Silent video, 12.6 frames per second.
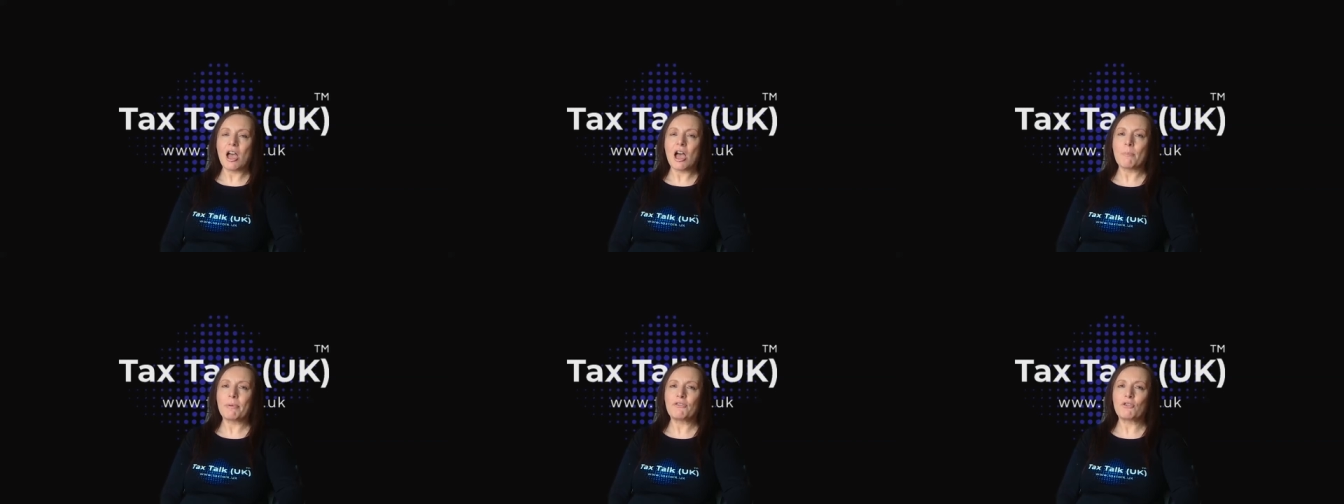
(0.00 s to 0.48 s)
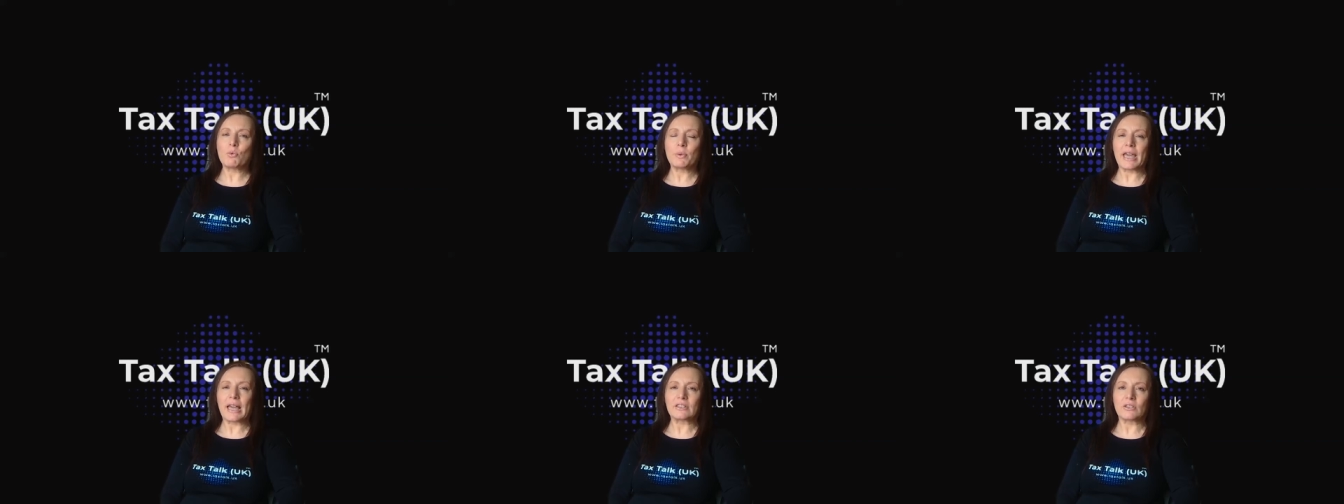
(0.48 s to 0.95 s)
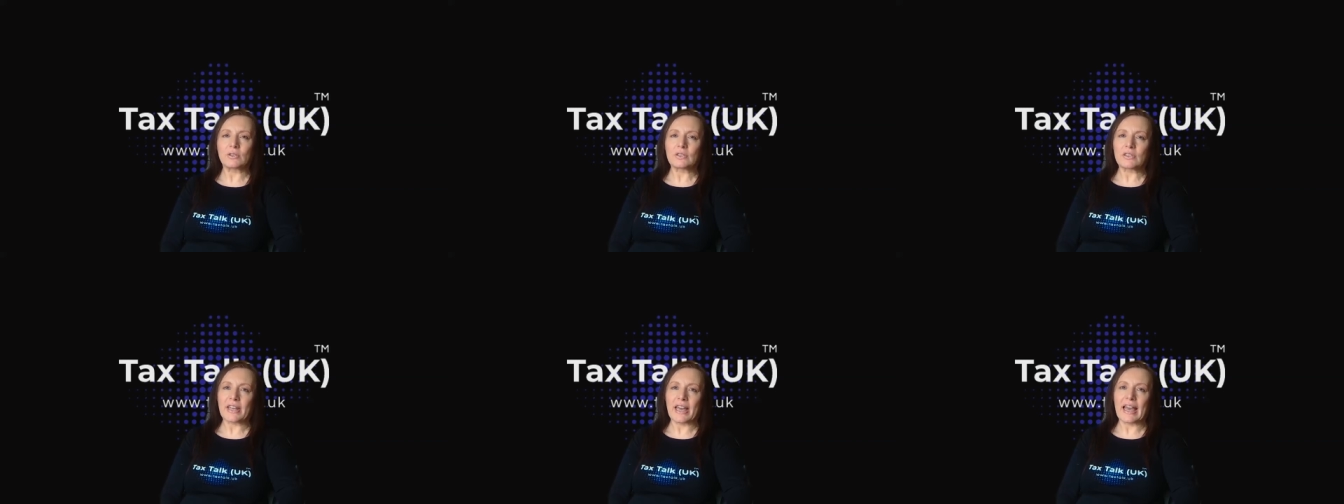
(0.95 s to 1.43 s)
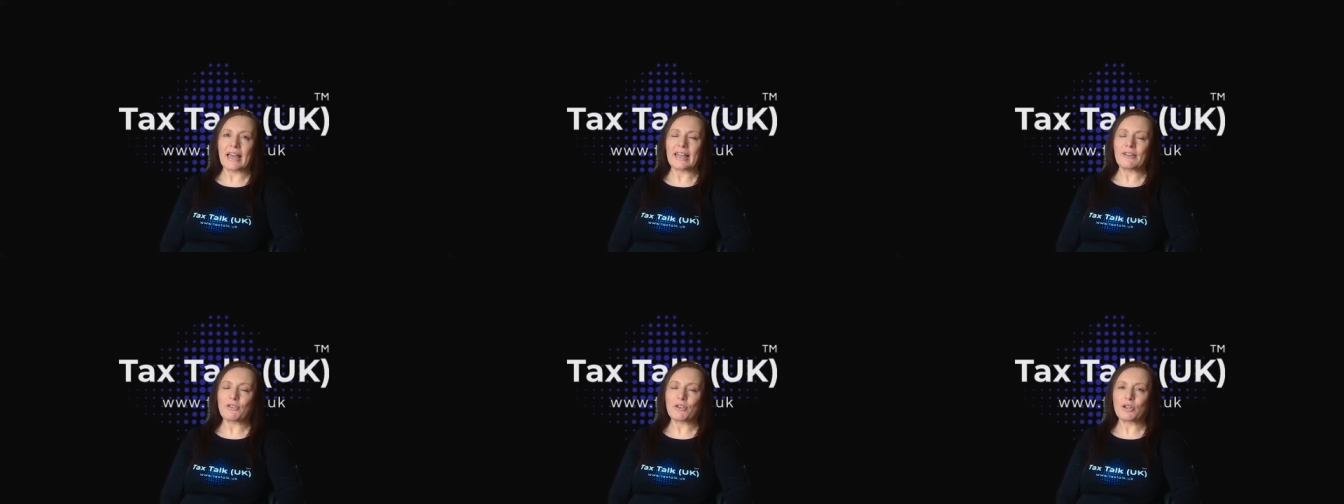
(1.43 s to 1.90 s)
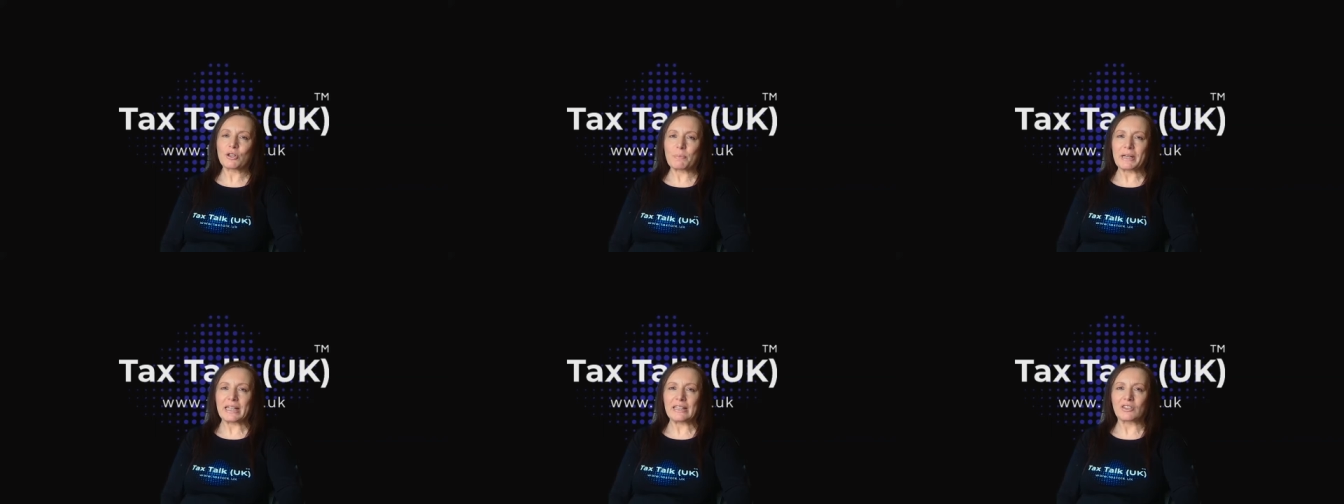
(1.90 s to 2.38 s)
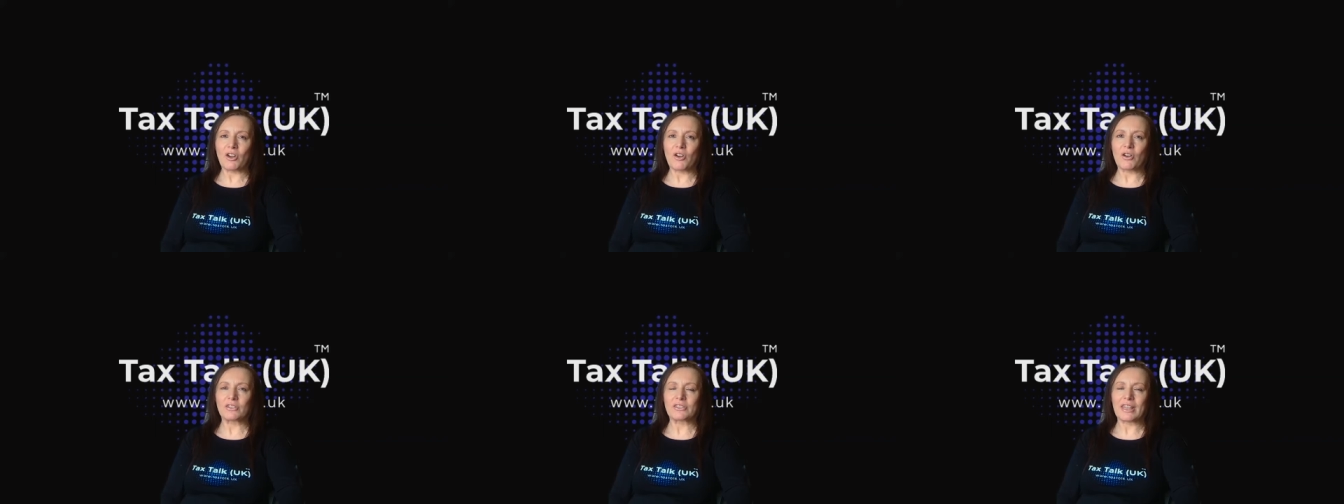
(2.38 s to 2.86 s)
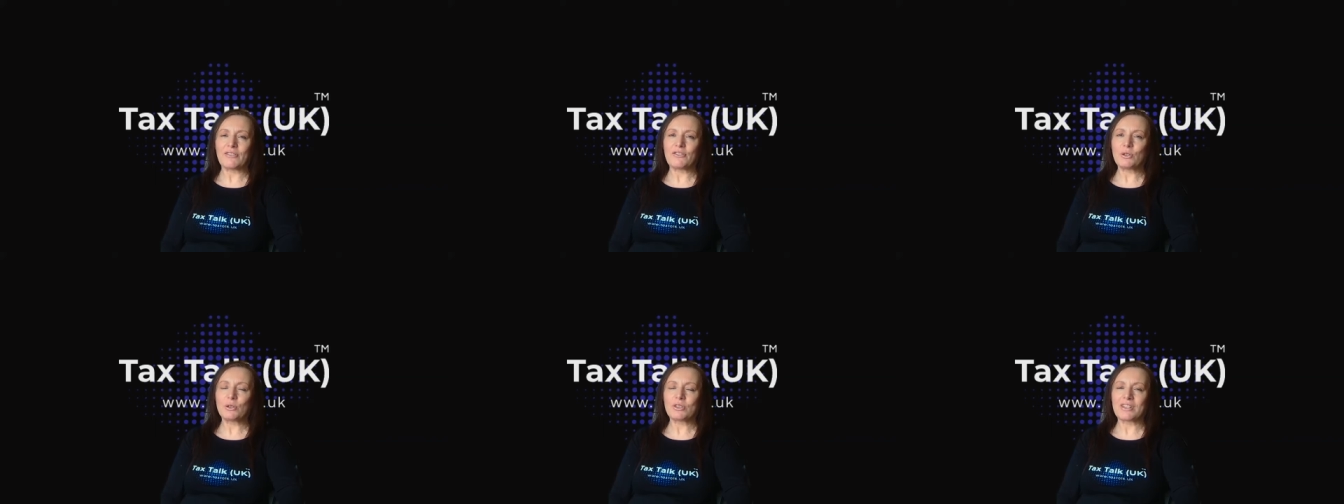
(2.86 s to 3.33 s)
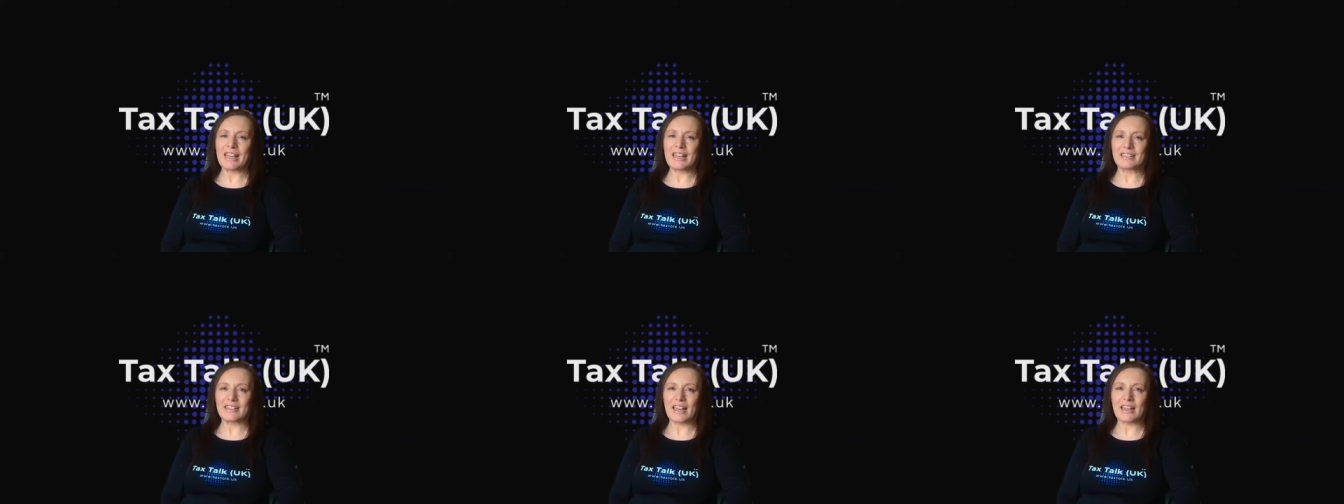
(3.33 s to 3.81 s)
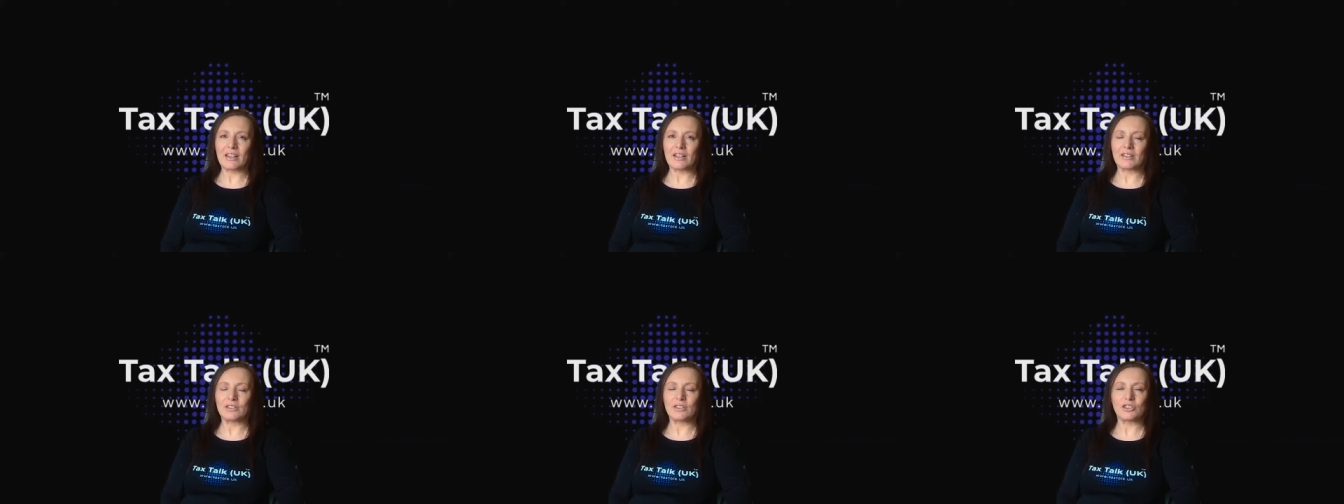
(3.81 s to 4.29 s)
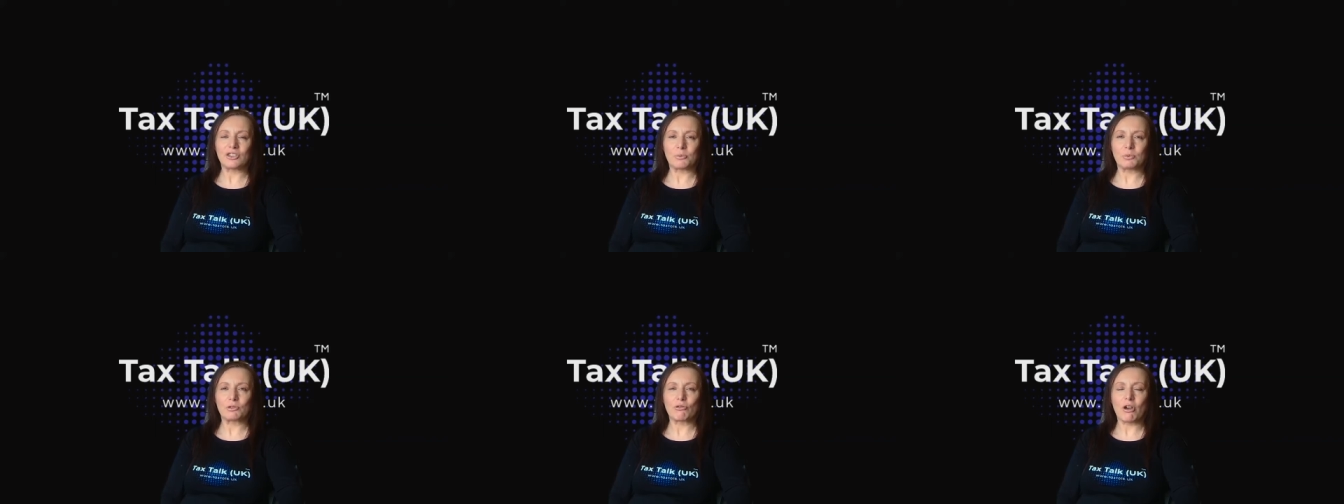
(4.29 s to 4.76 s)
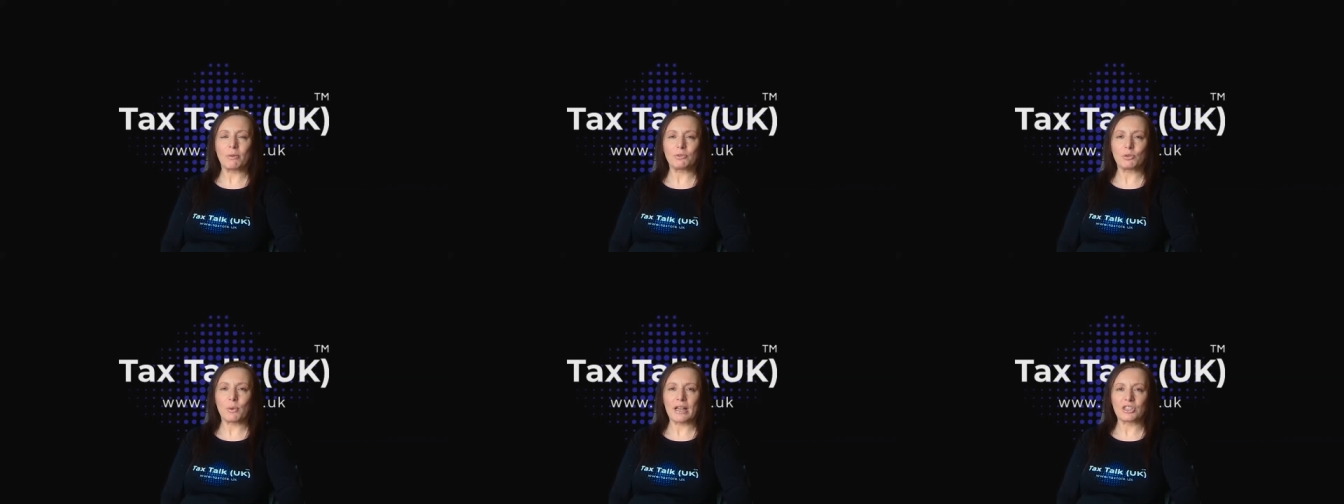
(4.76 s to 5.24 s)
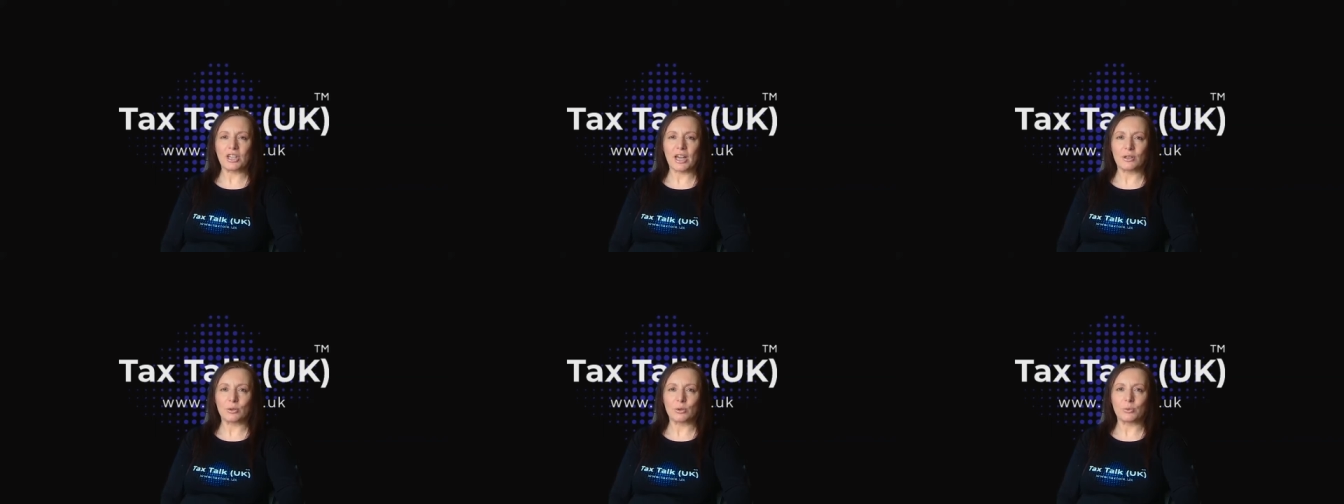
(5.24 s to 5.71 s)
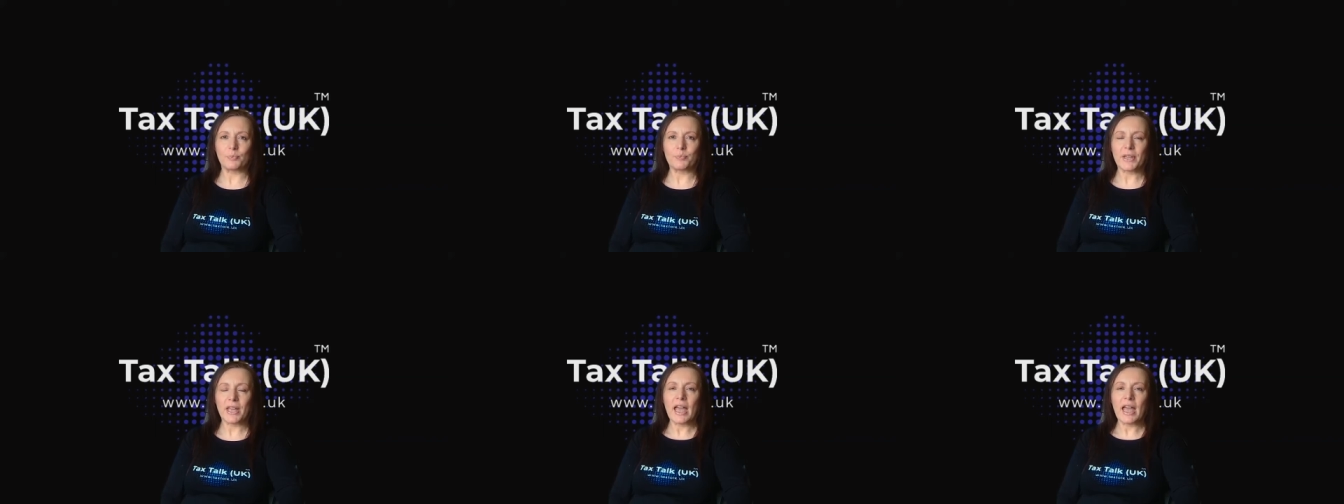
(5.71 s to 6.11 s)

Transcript: And before we get on to that, if I could please ask if you could take a second to subscribe to our channel